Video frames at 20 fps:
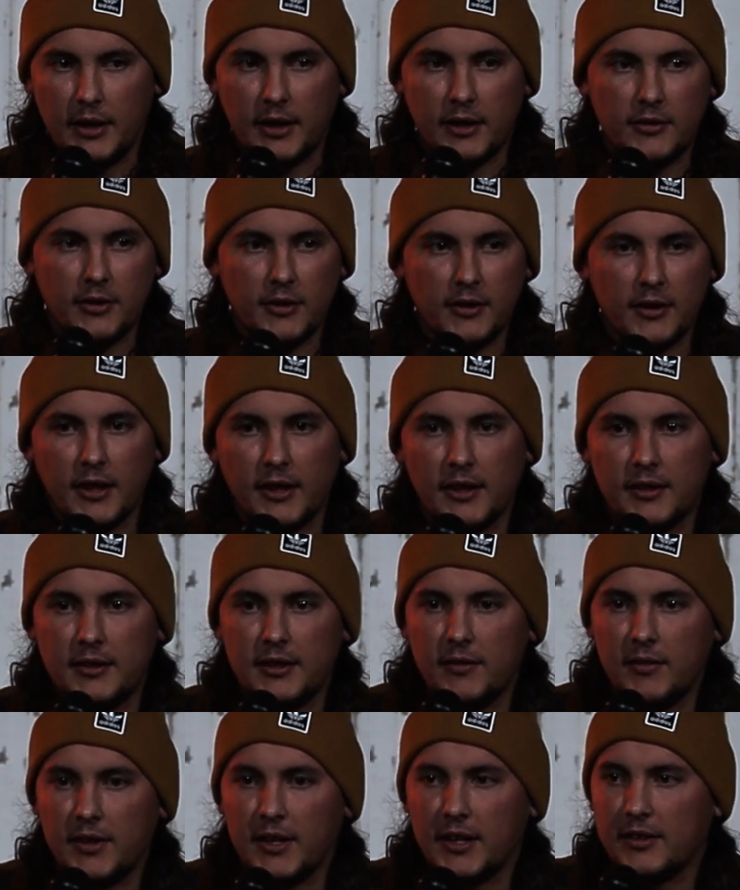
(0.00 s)
And I turned on the
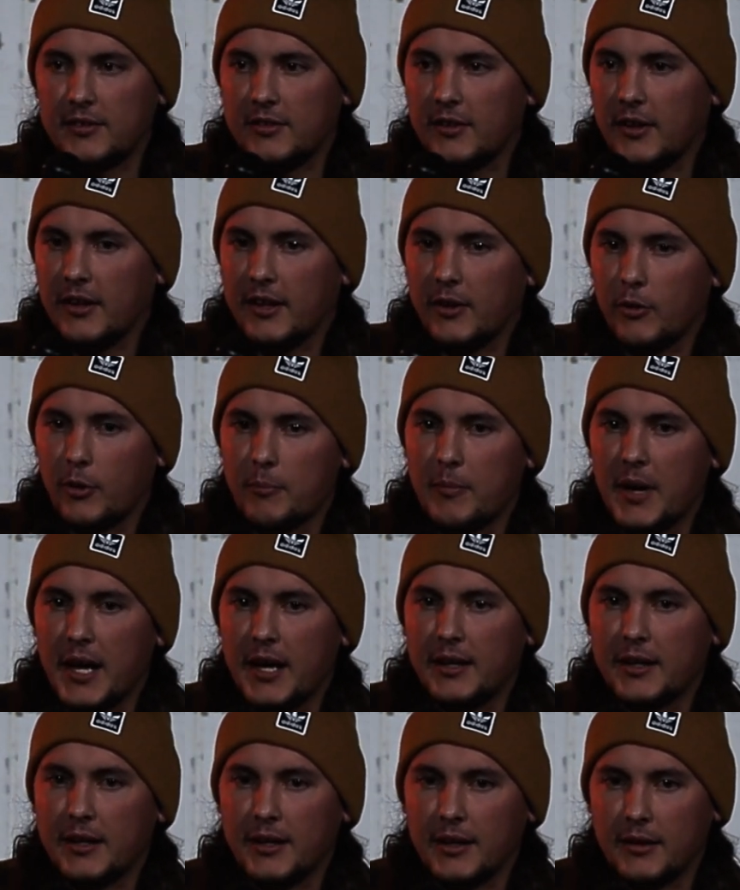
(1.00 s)
TV and I saw they were
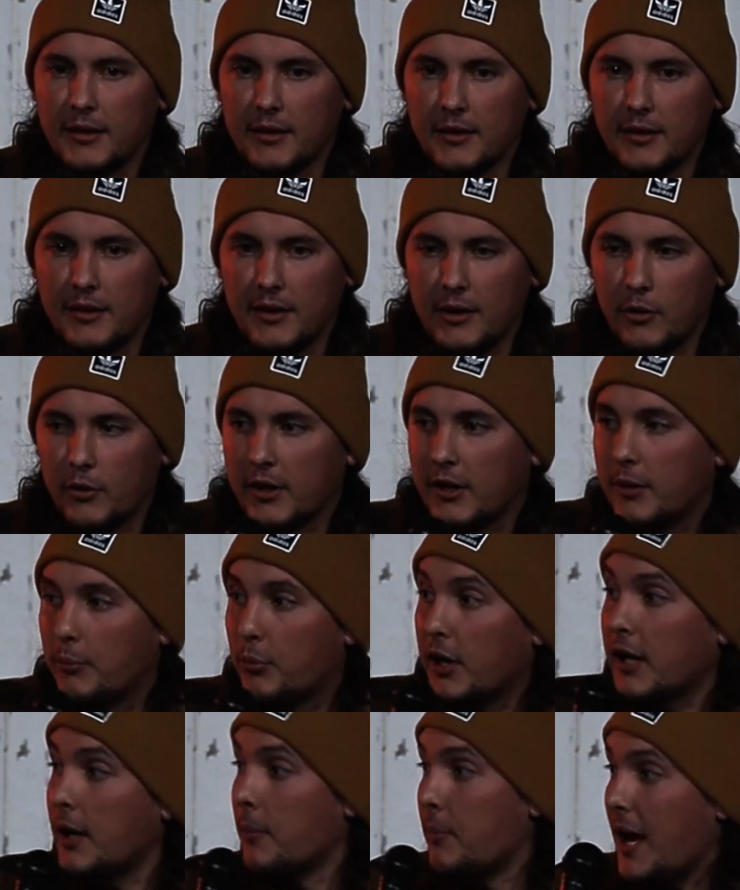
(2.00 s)
making it, they were going
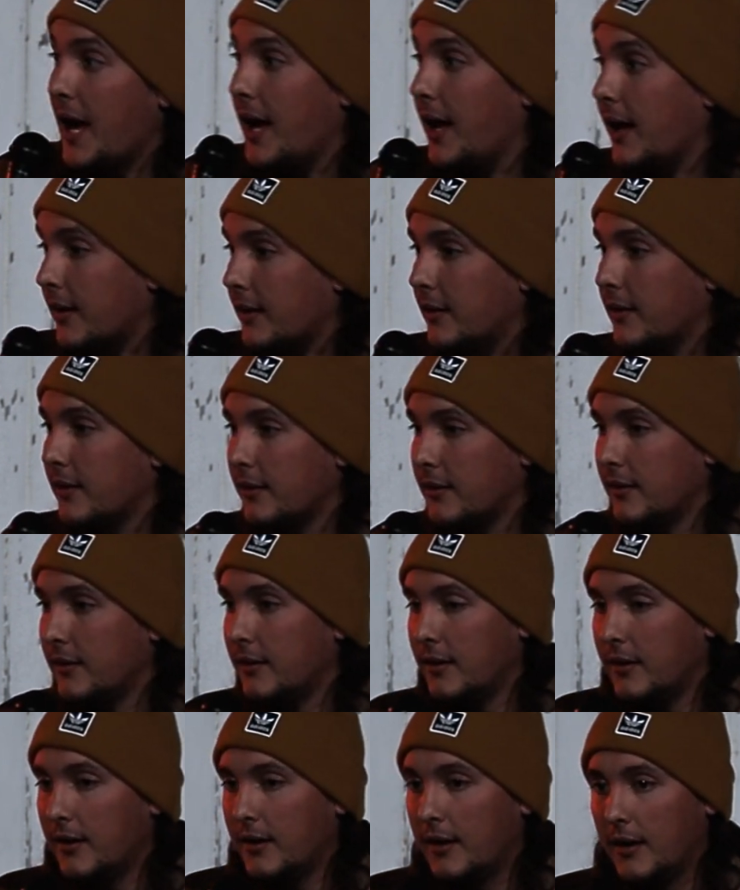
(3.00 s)
to bring it back.
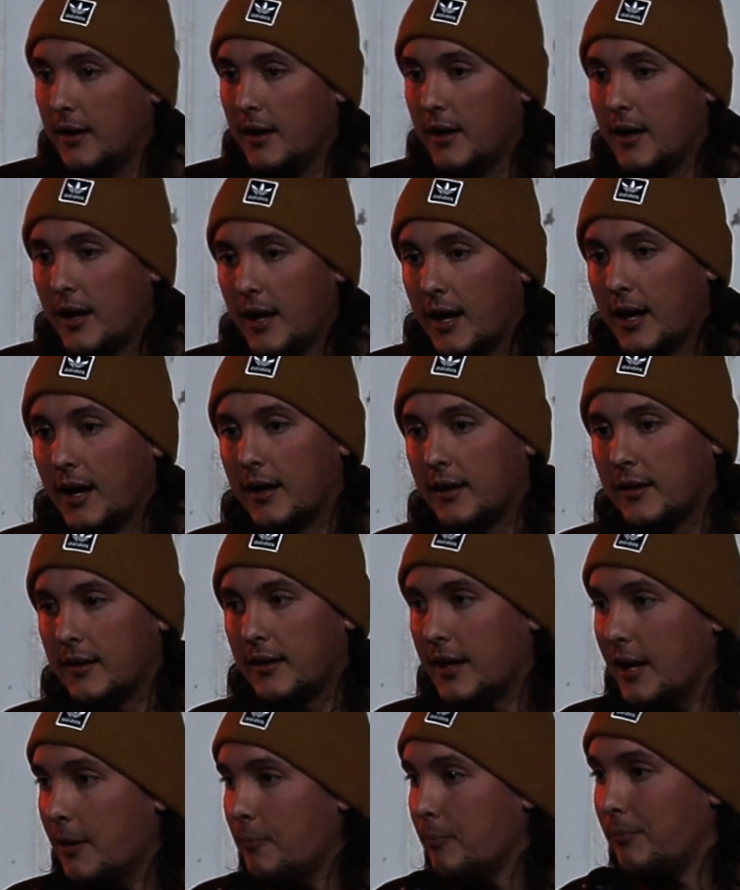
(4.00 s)

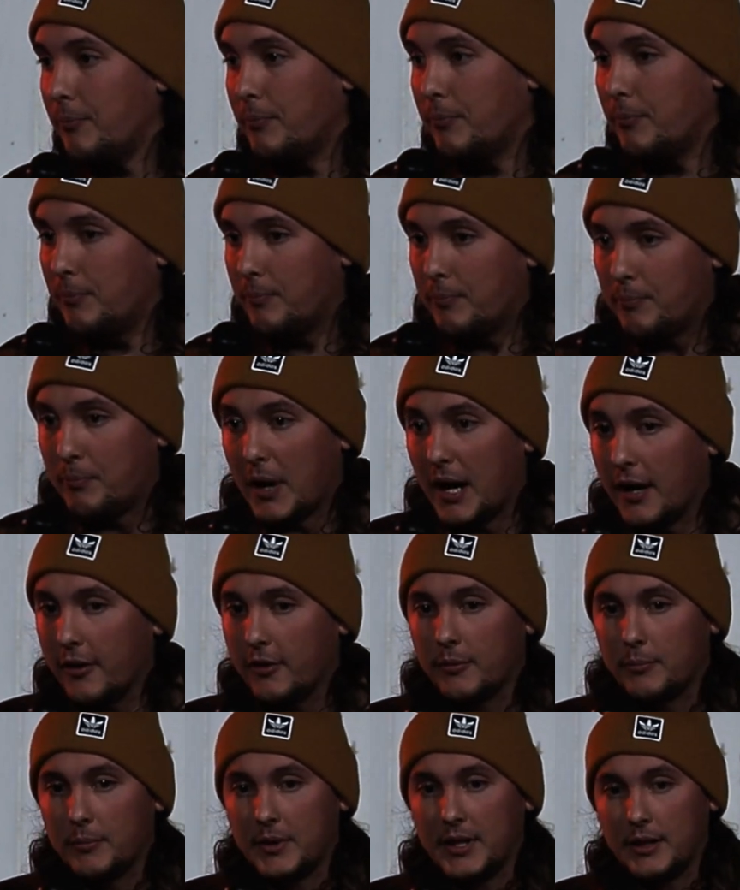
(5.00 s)
And that
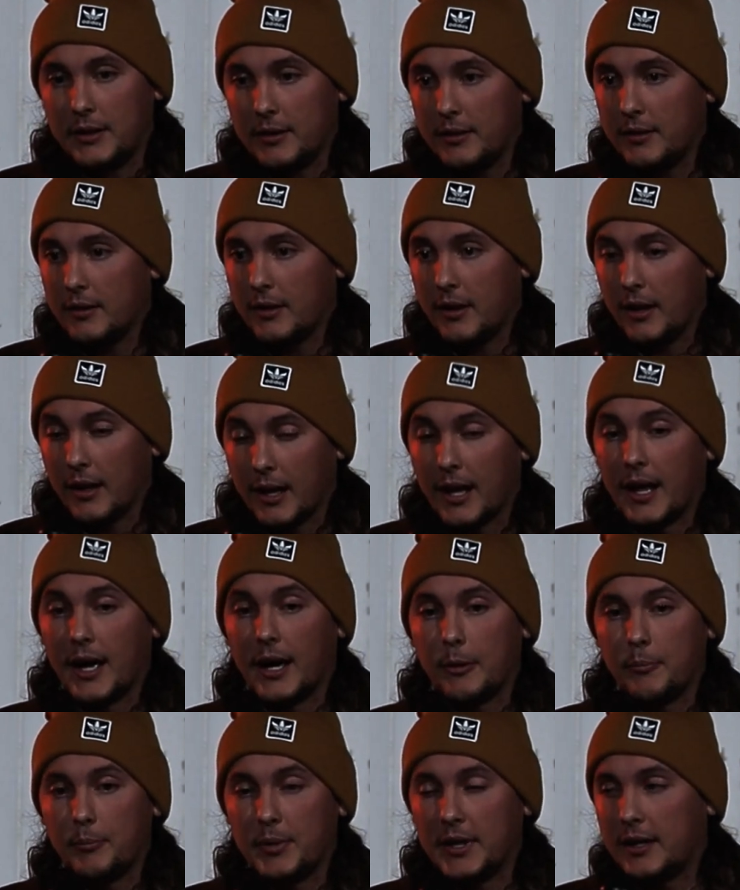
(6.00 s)
bothered me a
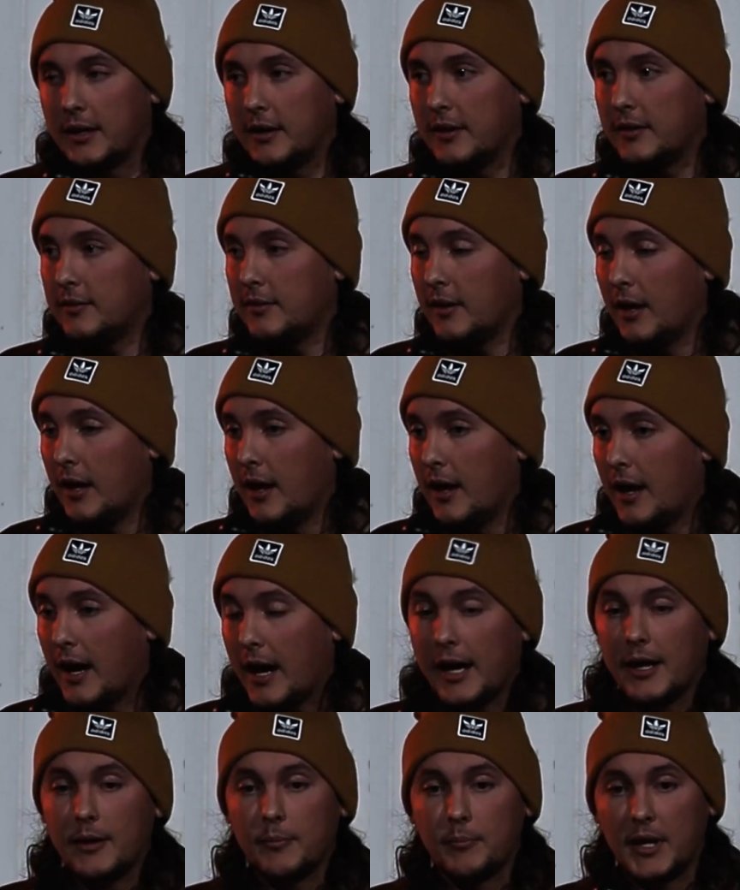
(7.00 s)
lot because
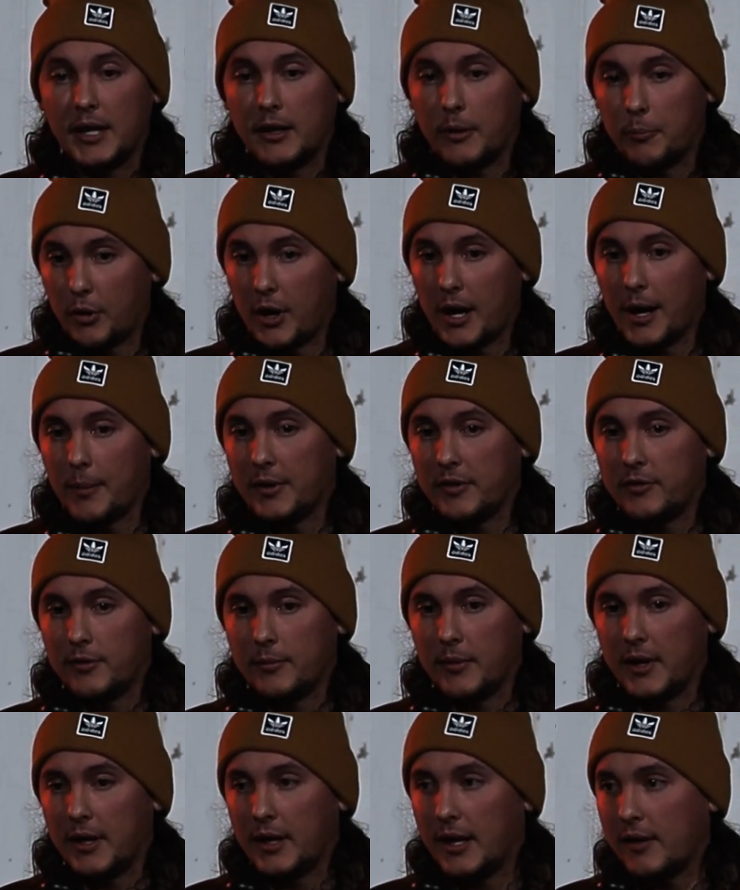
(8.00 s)
I had made a
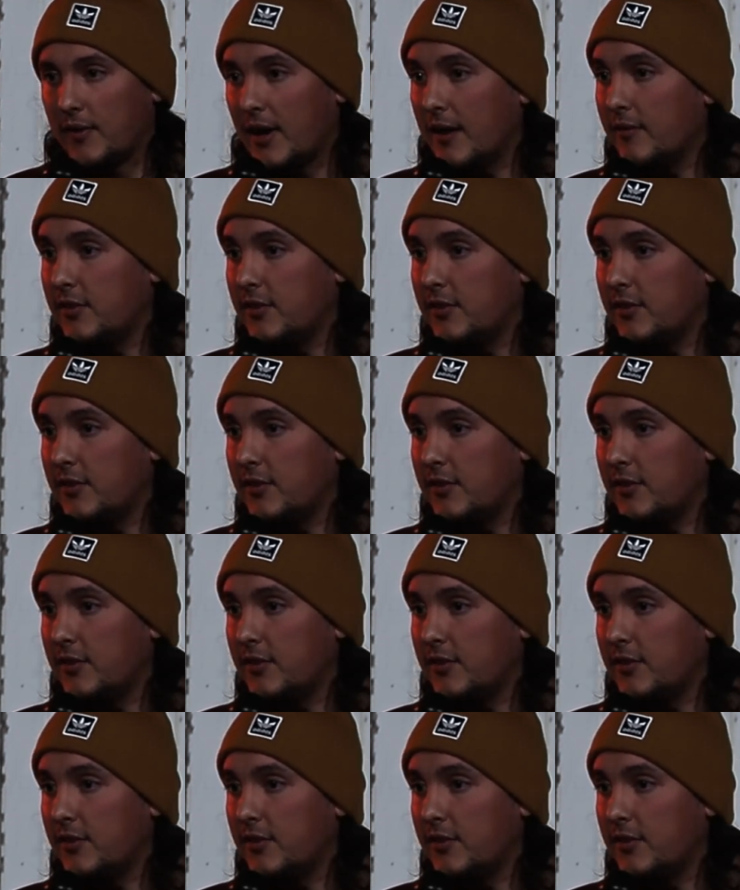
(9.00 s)
promise in my life.